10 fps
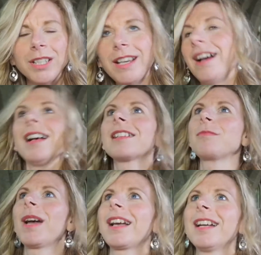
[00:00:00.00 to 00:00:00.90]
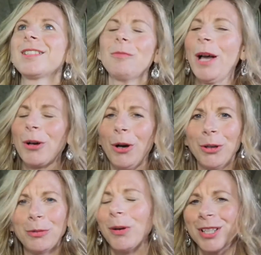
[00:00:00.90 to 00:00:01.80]
and I asked my guides, oh my
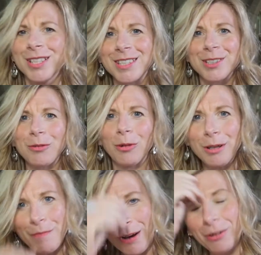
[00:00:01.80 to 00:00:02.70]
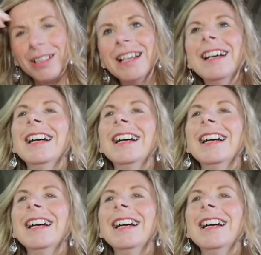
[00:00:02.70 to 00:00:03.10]
God, what is this all about?